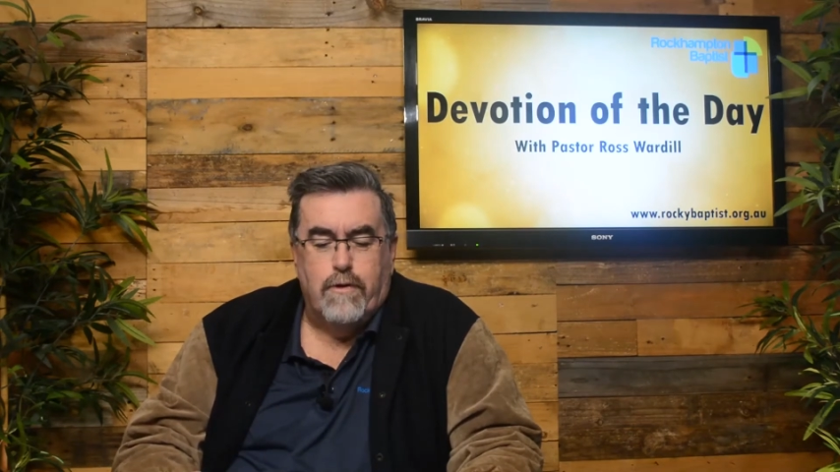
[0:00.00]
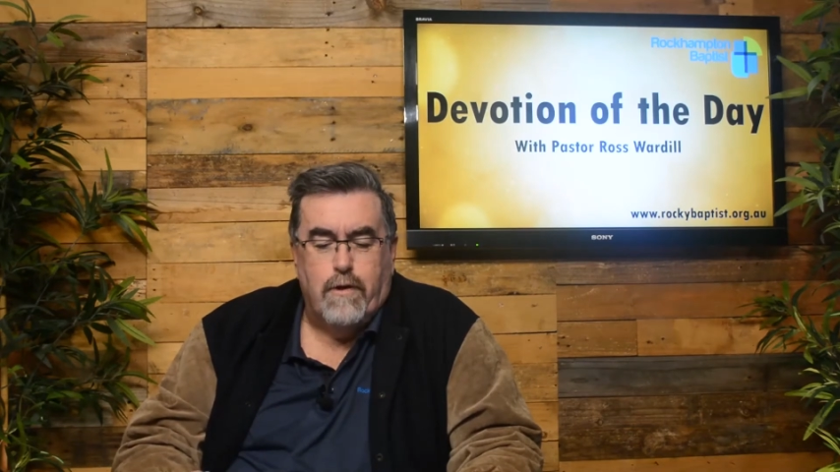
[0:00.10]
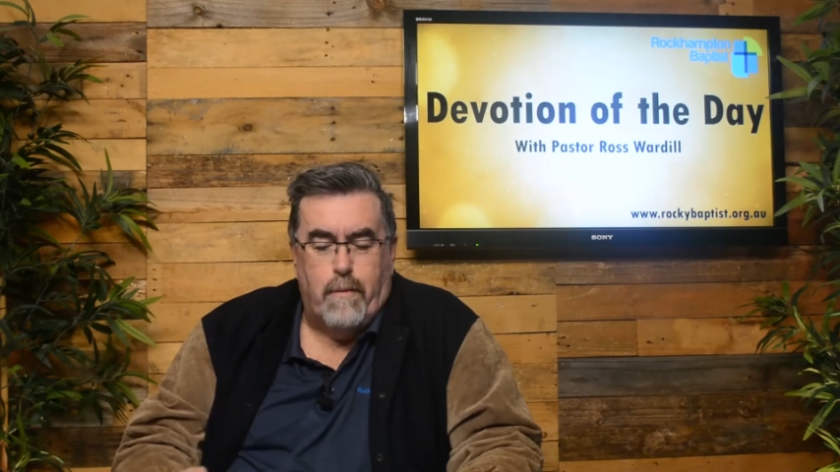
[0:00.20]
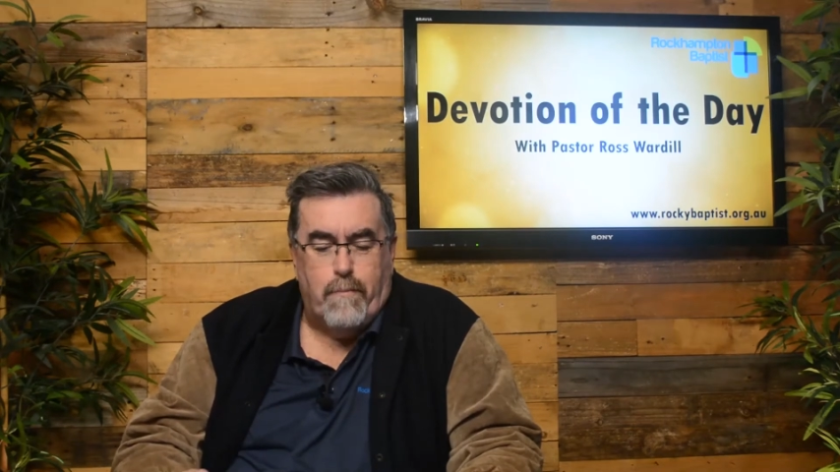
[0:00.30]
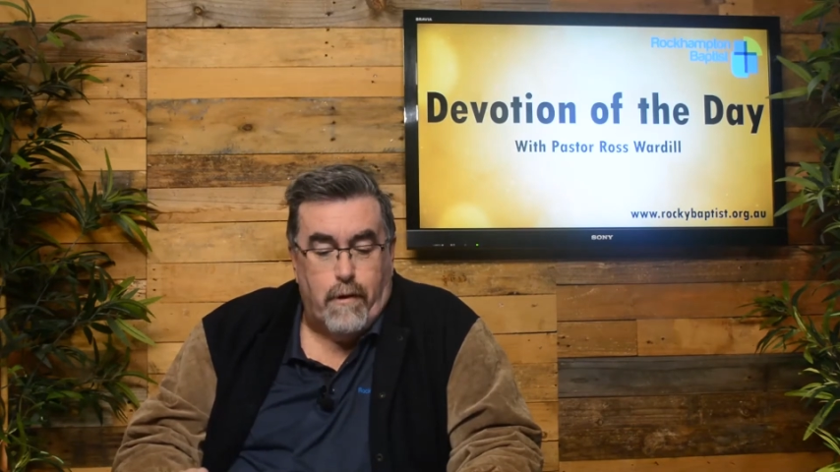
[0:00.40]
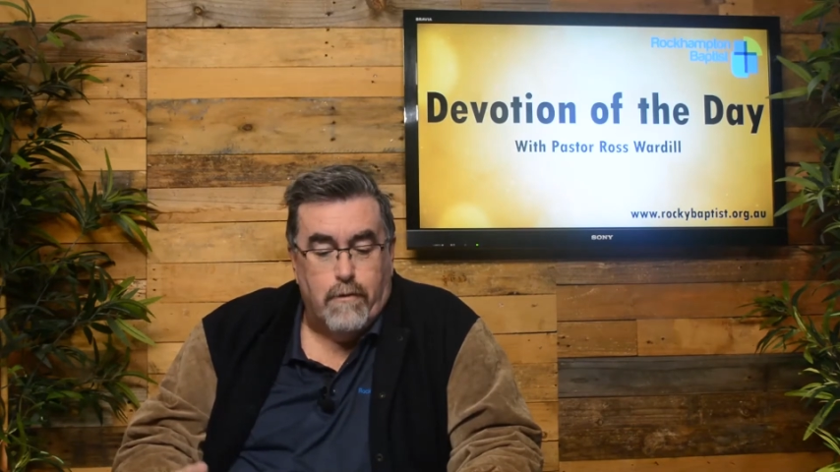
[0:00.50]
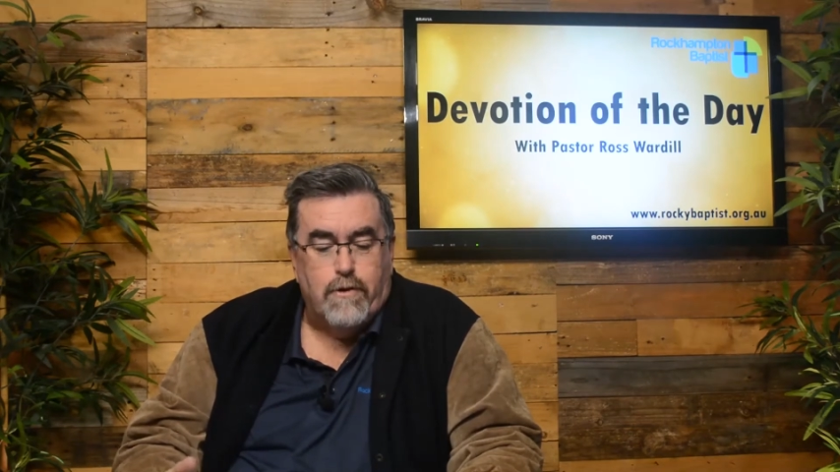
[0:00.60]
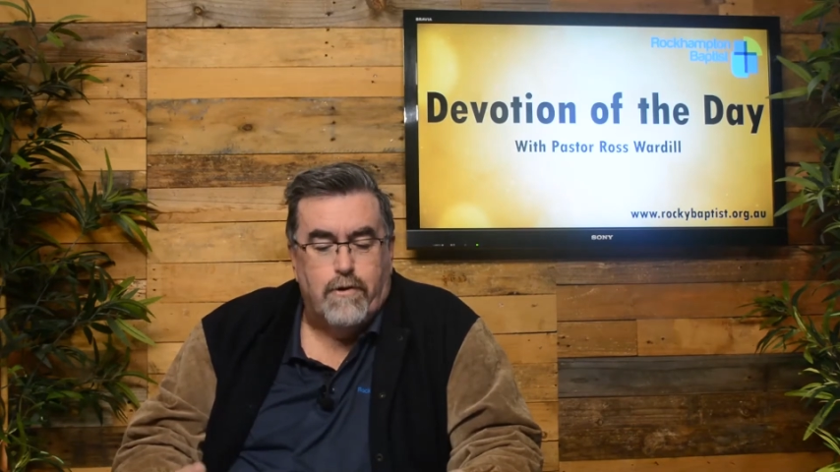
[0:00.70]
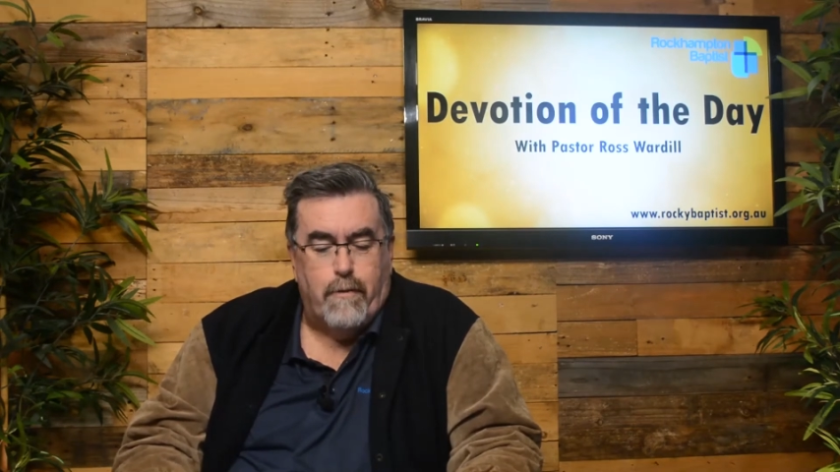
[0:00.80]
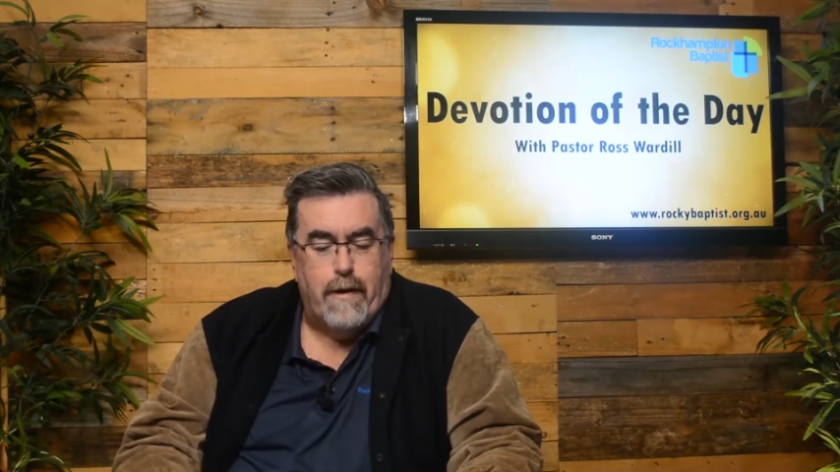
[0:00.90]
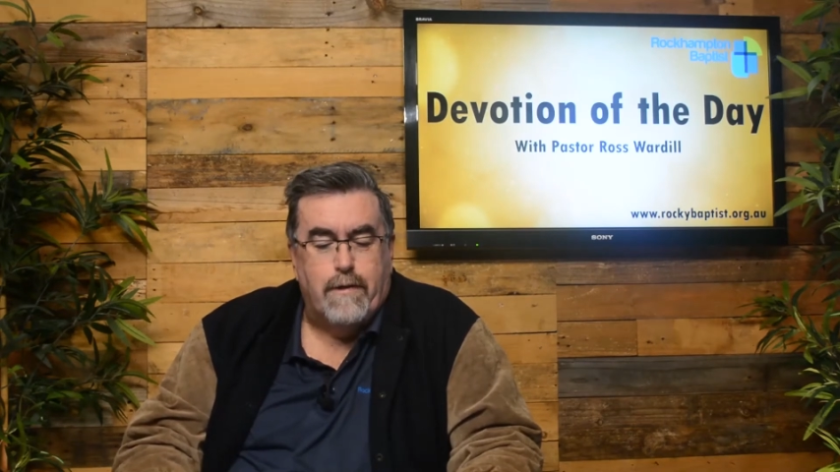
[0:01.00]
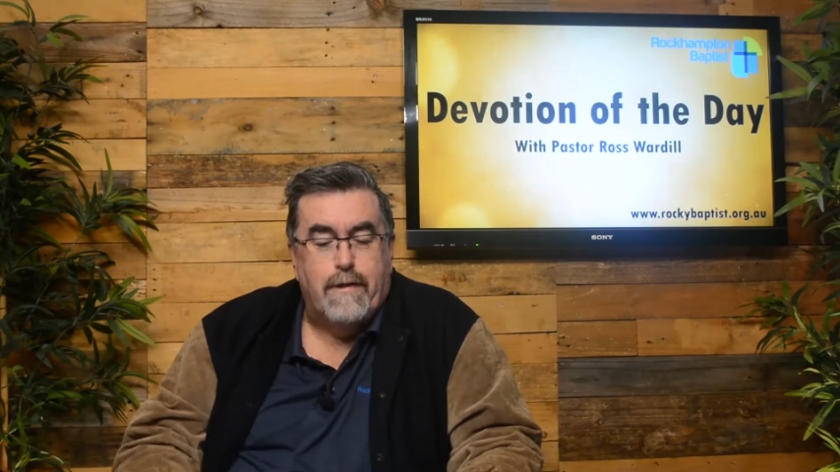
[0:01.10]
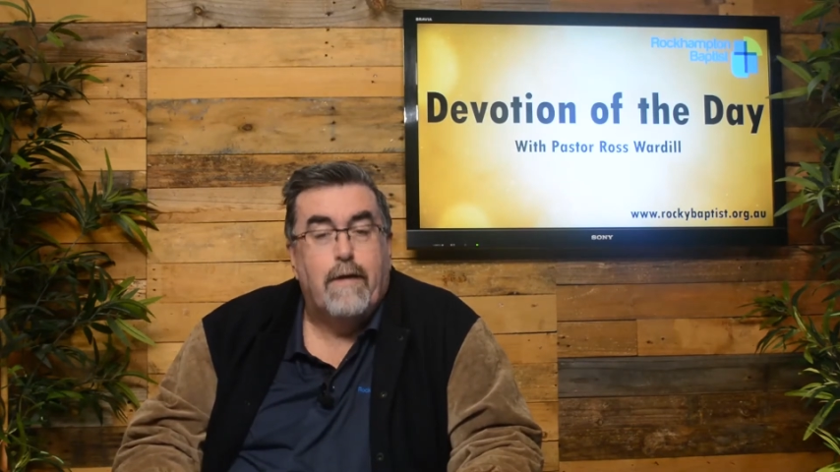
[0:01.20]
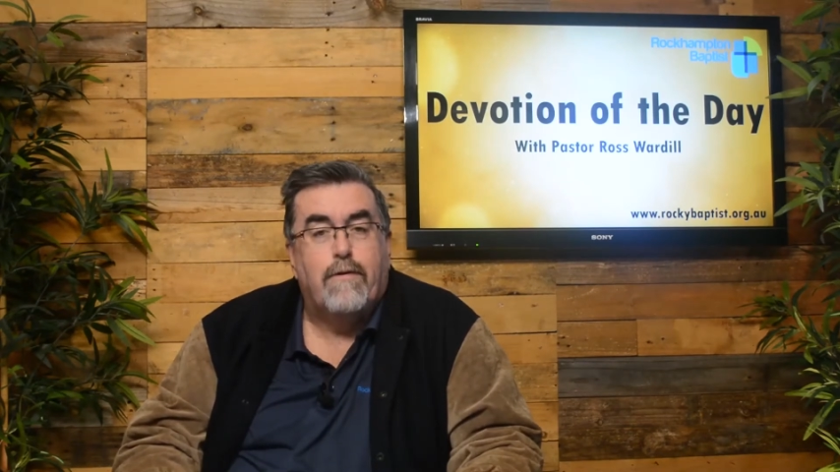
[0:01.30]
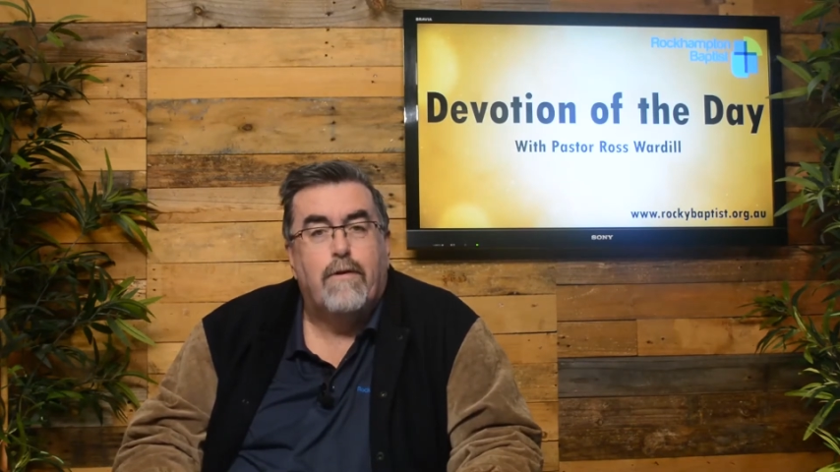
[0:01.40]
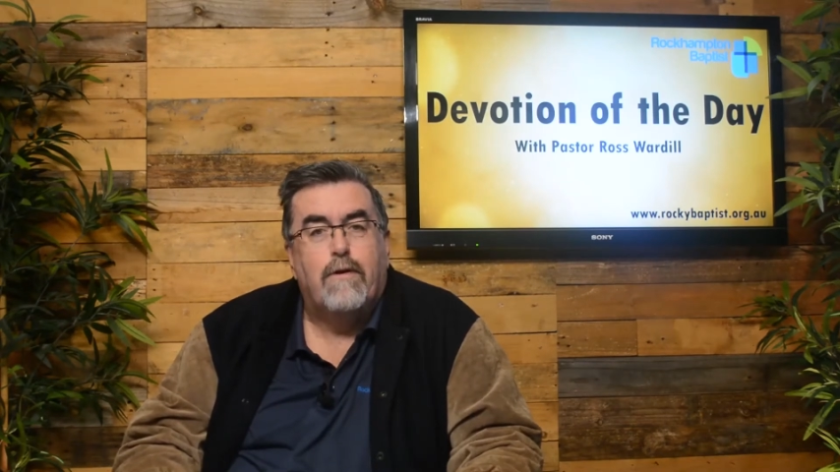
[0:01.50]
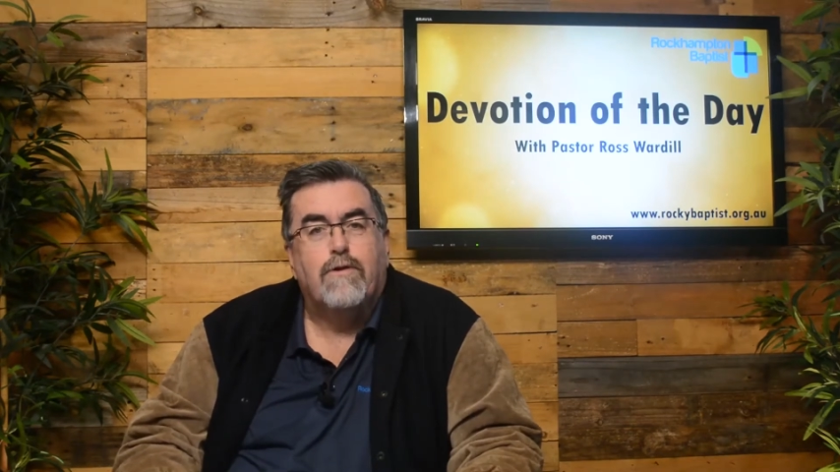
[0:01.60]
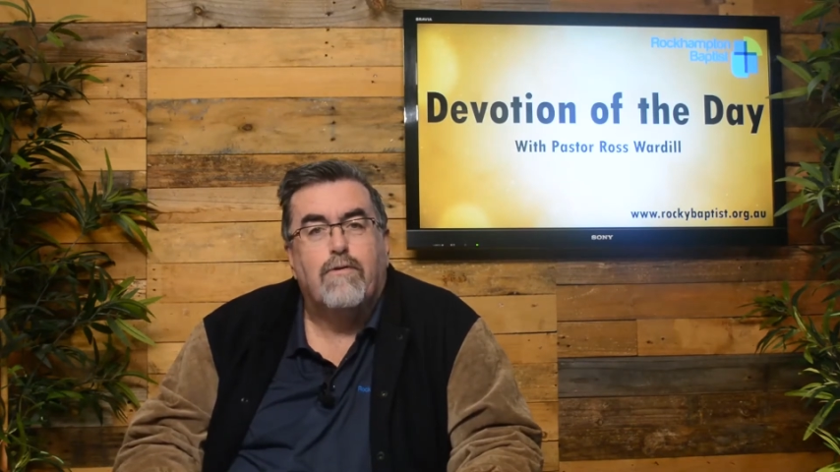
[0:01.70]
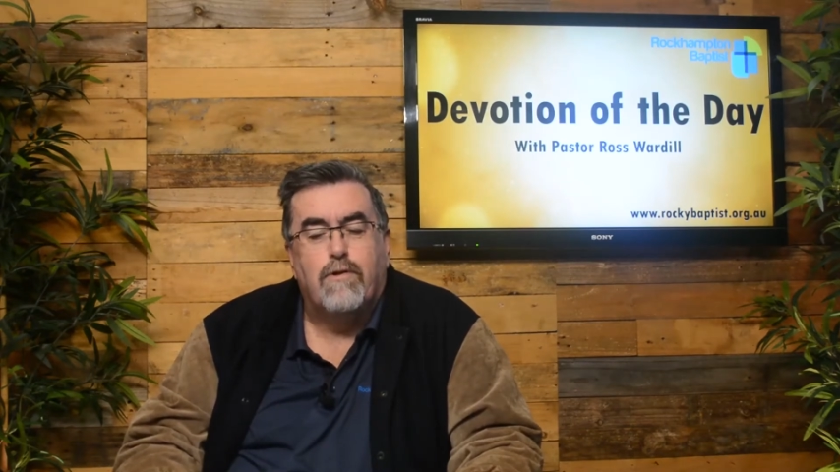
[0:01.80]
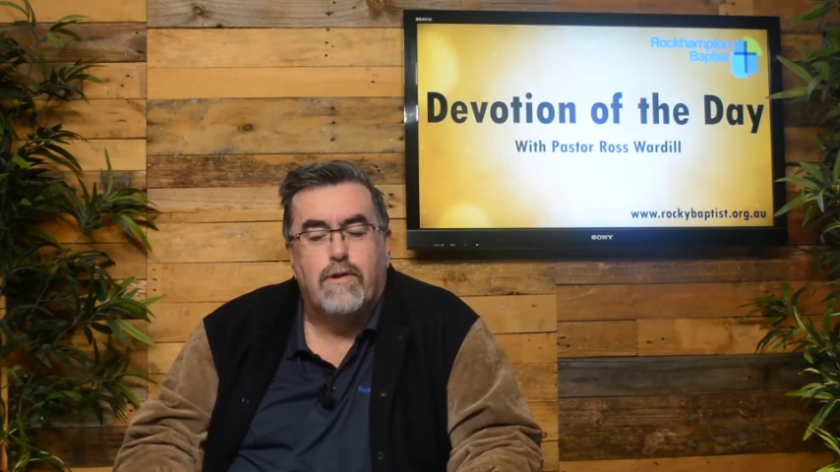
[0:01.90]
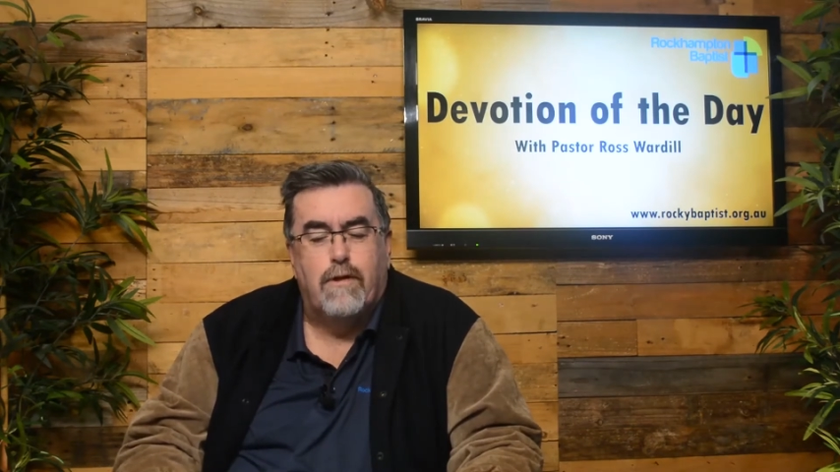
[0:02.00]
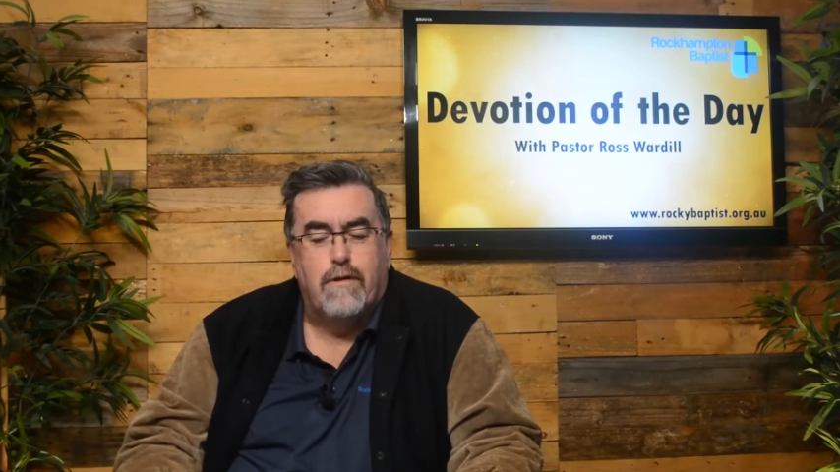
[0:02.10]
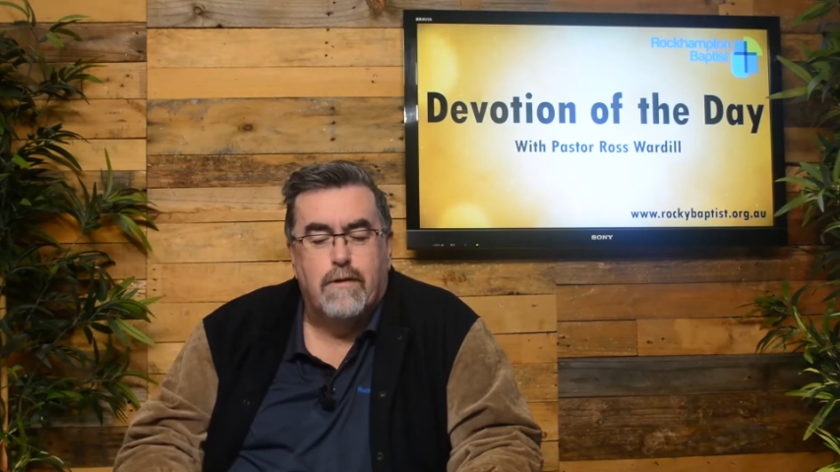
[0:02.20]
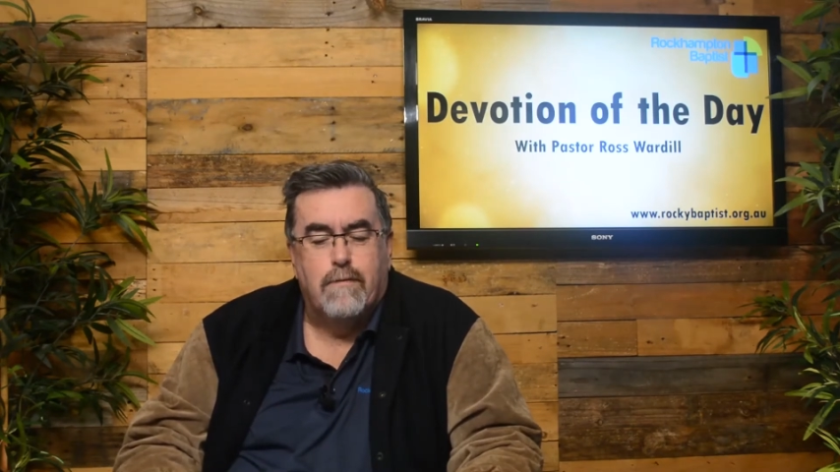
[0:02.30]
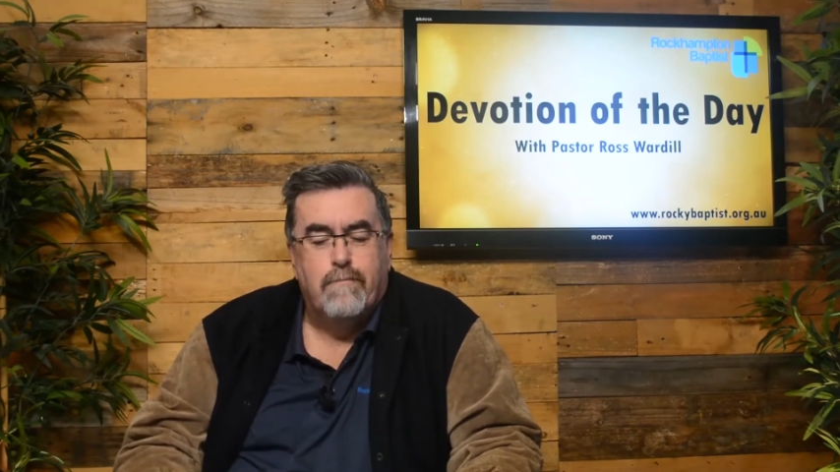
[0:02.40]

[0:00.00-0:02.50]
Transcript: approach to our death as Christians?